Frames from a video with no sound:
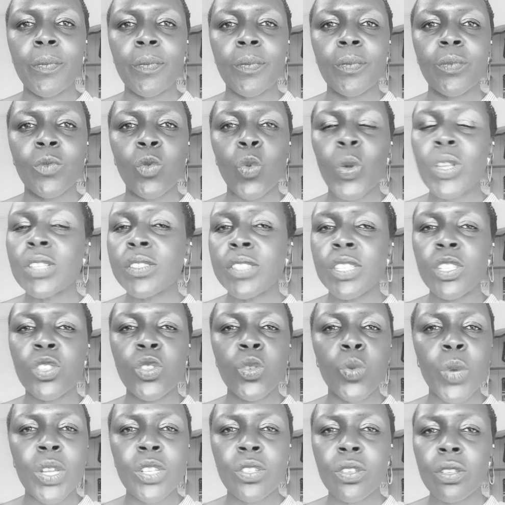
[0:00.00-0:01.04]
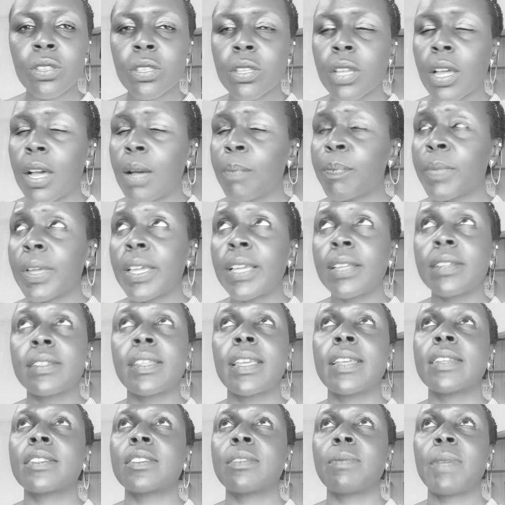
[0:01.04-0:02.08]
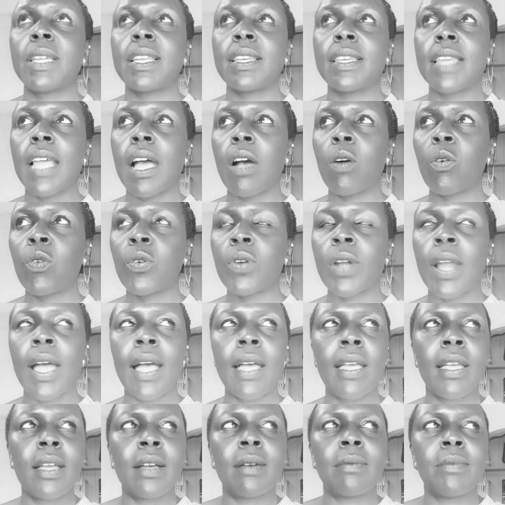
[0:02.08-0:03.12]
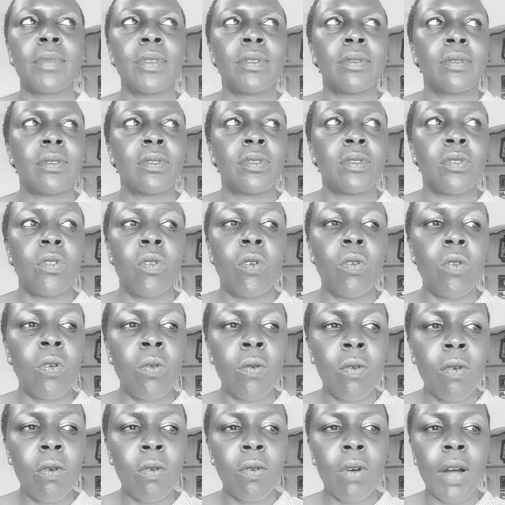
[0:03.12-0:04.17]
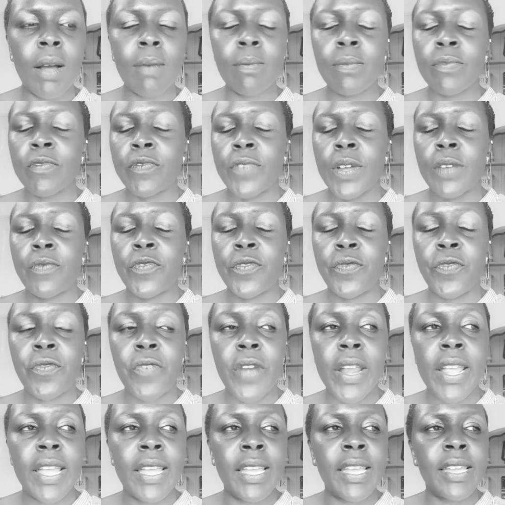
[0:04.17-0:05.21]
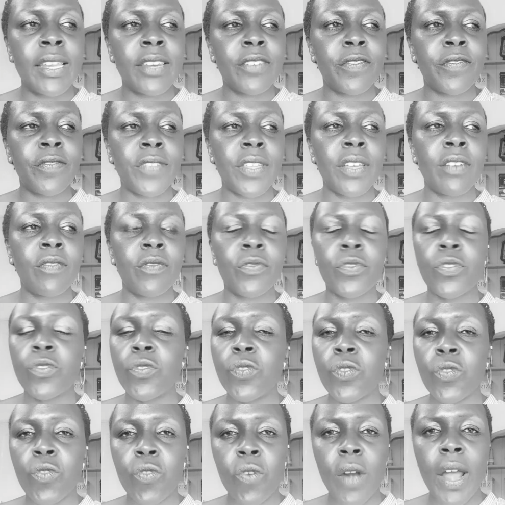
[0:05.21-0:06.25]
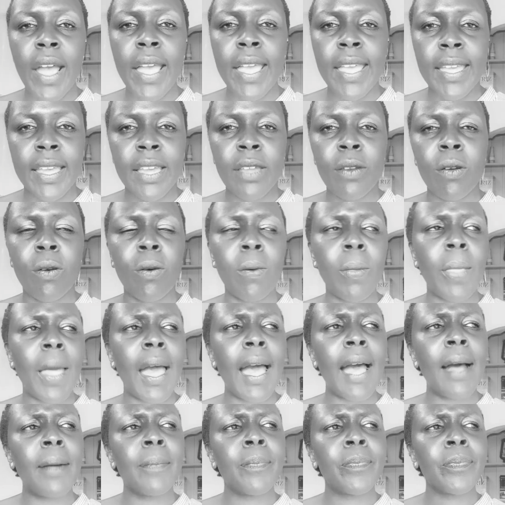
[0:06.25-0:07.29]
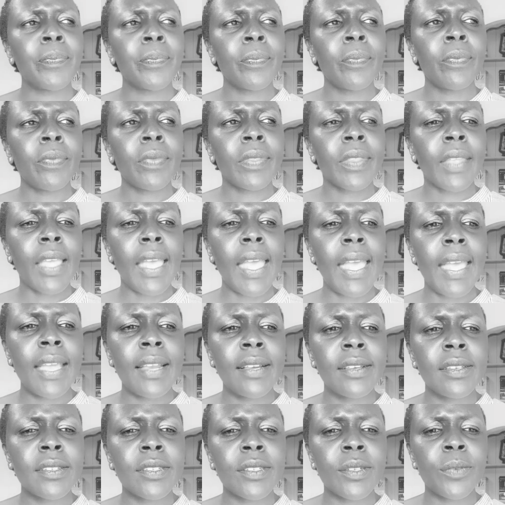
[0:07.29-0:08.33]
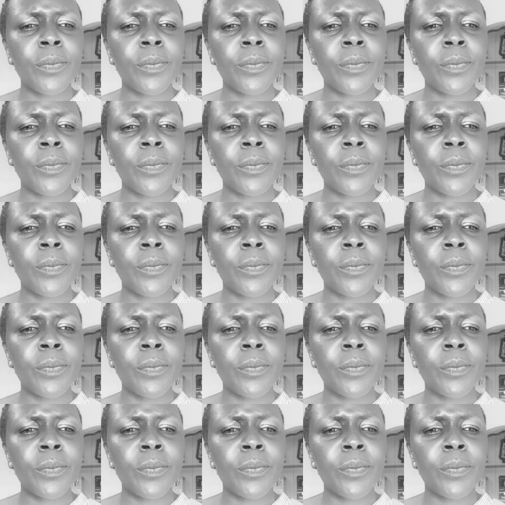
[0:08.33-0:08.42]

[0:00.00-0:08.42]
when situations come, it takes me down. I'm afraid, fearful, crying and all that. And